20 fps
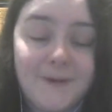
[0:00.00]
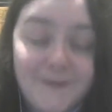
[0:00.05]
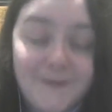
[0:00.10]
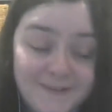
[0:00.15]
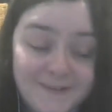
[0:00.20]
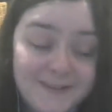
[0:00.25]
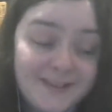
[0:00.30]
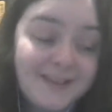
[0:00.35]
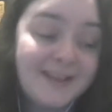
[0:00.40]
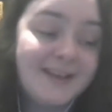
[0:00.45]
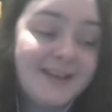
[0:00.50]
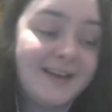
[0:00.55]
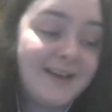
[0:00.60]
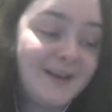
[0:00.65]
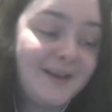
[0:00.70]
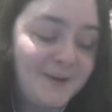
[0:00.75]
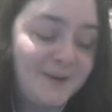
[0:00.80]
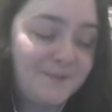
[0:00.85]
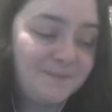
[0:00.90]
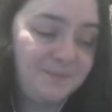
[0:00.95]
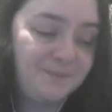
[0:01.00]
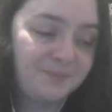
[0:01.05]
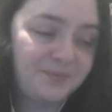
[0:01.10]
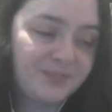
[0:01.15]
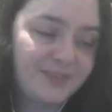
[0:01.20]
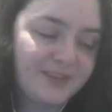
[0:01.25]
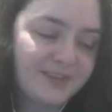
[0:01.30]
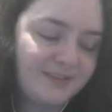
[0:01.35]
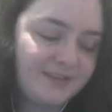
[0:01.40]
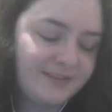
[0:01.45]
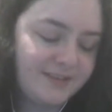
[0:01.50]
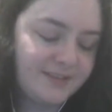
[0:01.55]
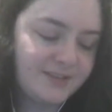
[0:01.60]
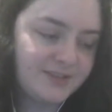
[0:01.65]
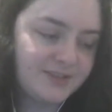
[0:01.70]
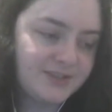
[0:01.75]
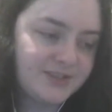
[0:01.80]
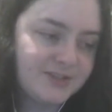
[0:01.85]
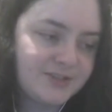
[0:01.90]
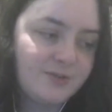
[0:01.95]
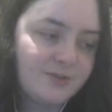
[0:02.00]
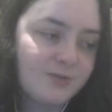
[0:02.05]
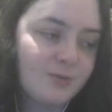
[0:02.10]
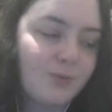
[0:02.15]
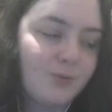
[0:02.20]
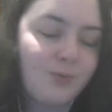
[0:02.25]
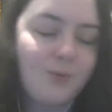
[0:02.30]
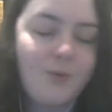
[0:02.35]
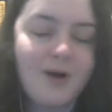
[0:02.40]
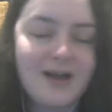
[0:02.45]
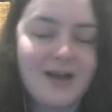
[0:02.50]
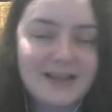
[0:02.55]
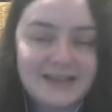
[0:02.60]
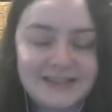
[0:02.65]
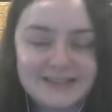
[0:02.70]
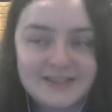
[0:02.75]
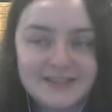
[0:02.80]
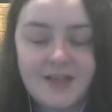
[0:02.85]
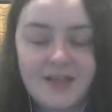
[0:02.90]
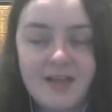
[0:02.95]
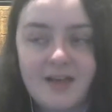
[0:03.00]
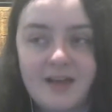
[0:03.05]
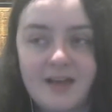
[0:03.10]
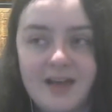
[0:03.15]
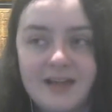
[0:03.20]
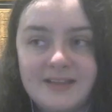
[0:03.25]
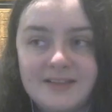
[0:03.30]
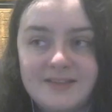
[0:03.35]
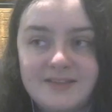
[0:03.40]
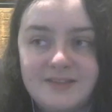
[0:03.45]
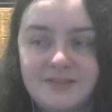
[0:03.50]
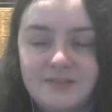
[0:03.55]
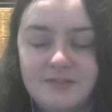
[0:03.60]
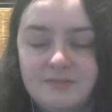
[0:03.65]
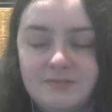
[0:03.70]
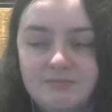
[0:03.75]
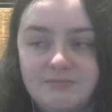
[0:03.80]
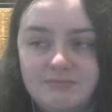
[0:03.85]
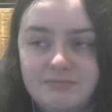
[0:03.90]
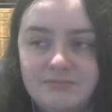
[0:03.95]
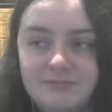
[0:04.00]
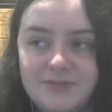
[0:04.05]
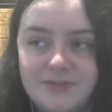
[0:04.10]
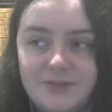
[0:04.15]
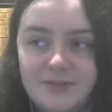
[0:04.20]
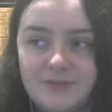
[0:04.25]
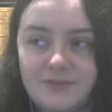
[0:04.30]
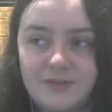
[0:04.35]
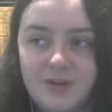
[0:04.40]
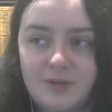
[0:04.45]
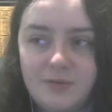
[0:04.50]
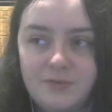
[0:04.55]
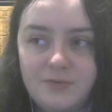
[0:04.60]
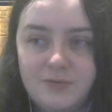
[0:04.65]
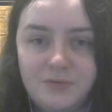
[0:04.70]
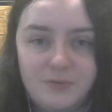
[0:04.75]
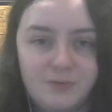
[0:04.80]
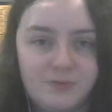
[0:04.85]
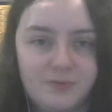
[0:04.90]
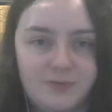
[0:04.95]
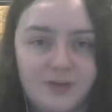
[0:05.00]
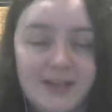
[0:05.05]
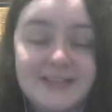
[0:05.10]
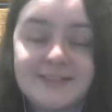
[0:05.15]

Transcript: But um, she's not quite as sort of cold and awful.